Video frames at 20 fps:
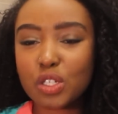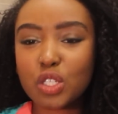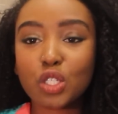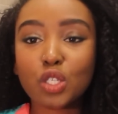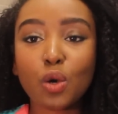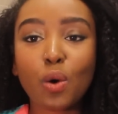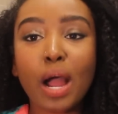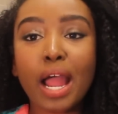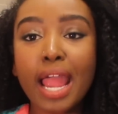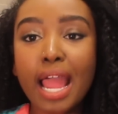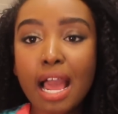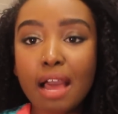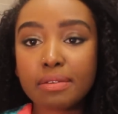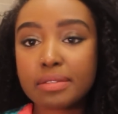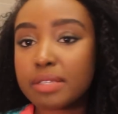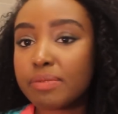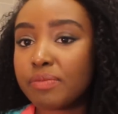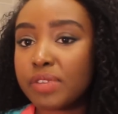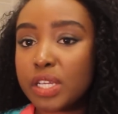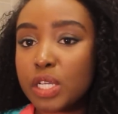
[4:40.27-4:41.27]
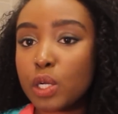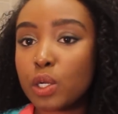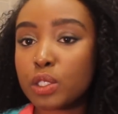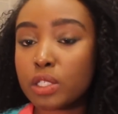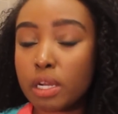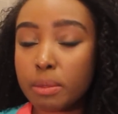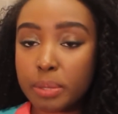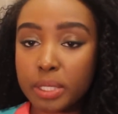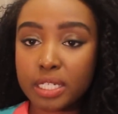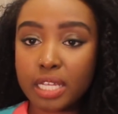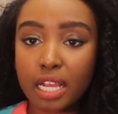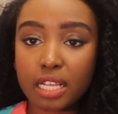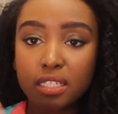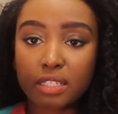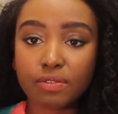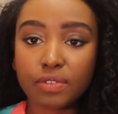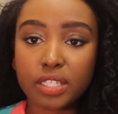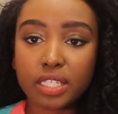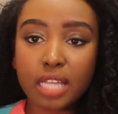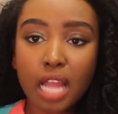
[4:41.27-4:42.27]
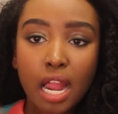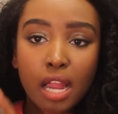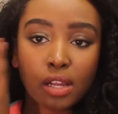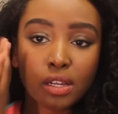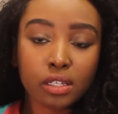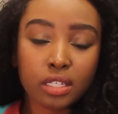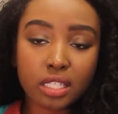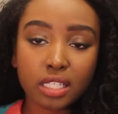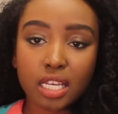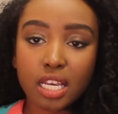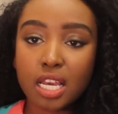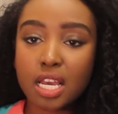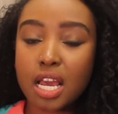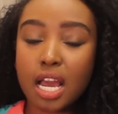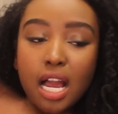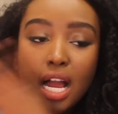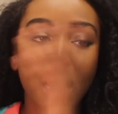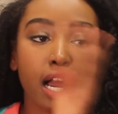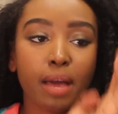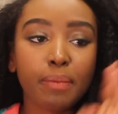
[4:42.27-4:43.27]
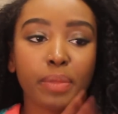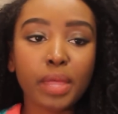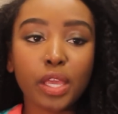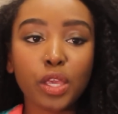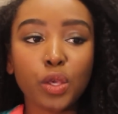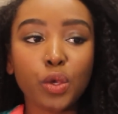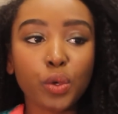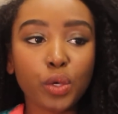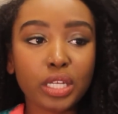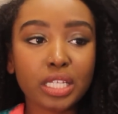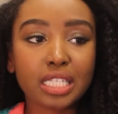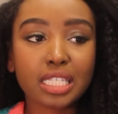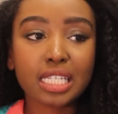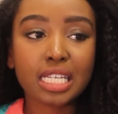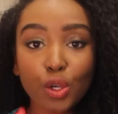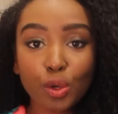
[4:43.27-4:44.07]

So I have some videos on protective styles that you could see.